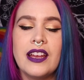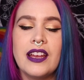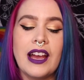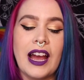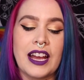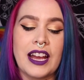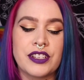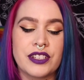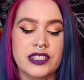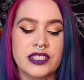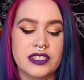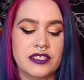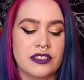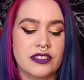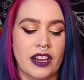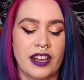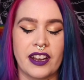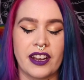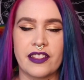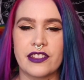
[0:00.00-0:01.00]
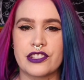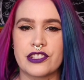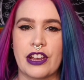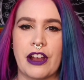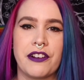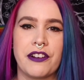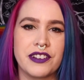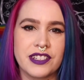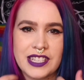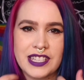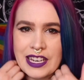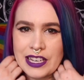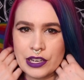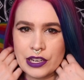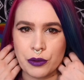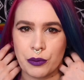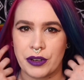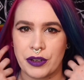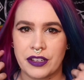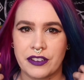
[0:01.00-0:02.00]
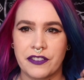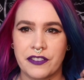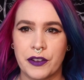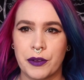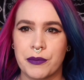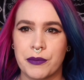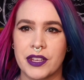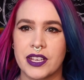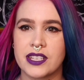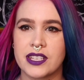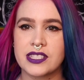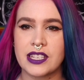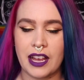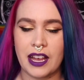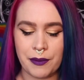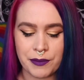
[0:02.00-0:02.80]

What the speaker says: I just got out of the shower and decided I wanted to film this.